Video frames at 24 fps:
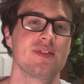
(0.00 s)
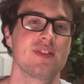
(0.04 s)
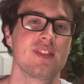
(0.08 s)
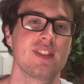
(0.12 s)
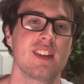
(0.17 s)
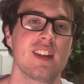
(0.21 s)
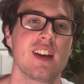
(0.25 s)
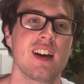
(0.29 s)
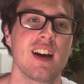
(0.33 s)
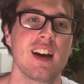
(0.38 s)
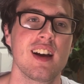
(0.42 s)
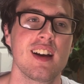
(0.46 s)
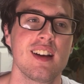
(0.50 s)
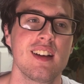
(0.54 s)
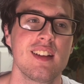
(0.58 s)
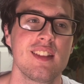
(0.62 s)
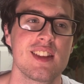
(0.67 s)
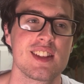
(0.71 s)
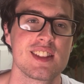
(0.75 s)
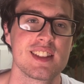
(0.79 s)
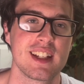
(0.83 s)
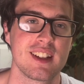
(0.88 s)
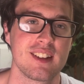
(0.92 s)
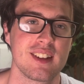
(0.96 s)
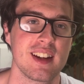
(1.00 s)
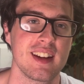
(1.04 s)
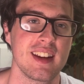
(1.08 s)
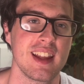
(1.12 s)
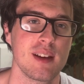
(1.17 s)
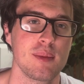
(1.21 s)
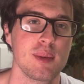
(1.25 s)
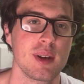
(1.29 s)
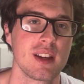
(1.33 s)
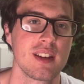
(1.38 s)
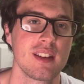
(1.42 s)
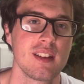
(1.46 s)
the
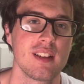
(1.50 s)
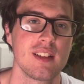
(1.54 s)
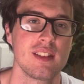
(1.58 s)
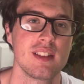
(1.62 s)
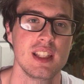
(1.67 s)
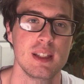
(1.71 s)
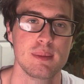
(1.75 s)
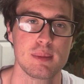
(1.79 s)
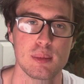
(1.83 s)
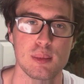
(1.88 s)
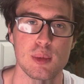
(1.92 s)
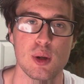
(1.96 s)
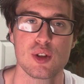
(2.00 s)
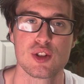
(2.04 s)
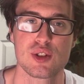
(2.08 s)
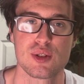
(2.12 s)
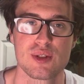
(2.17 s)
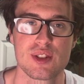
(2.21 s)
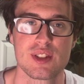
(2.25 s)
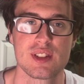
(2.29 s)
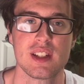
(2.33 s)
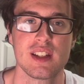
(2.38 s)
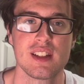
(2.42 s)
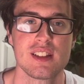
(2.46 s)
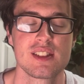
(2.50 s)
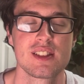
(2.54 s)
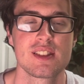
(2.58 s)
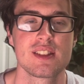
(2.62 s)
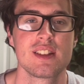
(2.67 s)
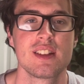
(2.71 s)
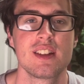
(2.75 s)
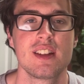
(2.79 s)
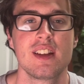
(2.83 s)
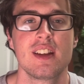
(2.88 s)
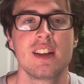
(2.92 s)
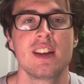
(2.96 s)
psychodynamic deep emotional states.
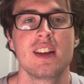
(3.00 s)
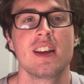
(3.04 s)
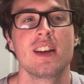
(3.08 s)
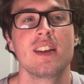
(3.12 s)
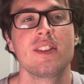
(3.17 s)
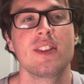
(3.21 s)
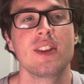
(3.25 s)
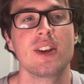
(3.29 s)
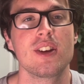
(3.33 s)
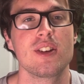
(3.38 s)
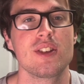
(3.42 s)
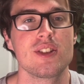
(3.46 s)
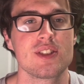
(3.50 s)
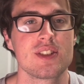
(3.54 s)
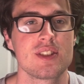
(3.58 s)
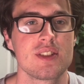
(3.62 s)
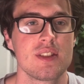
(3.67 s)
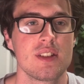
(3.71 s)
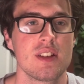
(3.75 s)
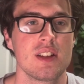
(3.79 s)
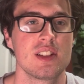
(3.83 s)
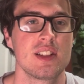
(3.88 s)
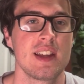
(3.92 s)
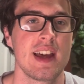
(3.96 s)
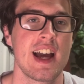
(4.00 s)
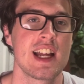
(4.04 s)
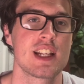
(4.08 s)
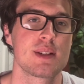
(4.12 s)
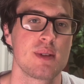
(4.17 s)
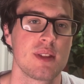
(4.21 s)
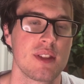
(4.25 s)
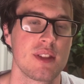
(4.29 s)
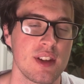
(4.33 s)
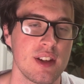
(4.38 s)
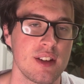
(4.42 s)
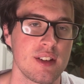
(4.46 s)
There's
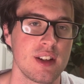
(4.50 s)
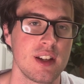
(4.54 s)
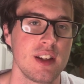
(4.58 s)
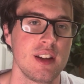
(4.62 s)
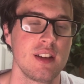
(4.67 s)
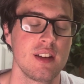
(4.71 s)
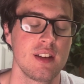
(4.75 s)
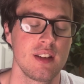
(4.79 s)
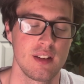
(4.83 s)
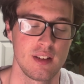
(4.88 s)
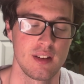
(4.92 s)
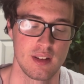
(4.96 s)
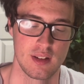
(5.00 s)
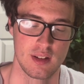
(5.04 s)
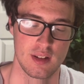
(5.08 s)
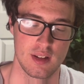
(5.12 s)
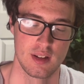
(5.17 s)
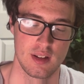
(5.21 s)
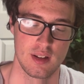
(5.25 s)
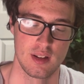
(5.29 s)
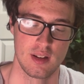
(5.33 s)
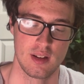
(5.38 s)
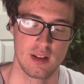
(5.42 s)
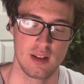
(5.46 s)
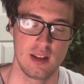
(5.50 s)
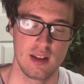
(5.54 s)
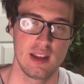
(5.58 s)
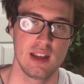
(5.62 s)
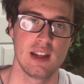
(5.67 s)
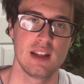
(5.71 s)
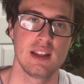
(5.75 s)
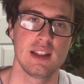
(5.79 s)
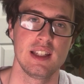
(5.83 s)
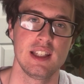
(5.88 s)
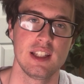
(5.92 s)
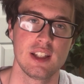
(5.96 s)
attachment theory,
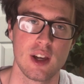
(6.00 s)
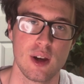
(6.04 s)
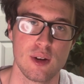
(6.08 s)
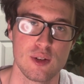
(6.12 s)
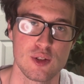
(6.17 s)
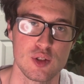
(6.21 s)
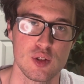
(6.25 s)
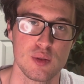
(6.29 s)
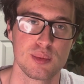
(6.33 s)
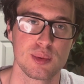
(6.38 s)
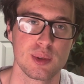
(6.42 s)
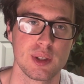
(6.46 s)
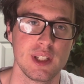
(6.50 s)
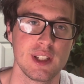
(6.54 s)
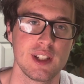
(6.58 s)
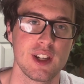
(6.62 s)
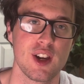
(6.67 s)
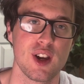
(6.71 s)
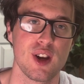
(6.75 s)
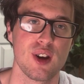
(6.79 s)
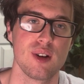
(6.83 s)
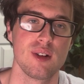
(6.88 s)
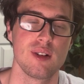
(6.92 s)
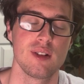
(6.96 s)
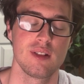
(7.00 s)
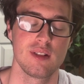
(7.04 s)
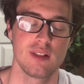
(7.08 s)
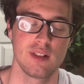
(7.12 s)
id, ego, superego,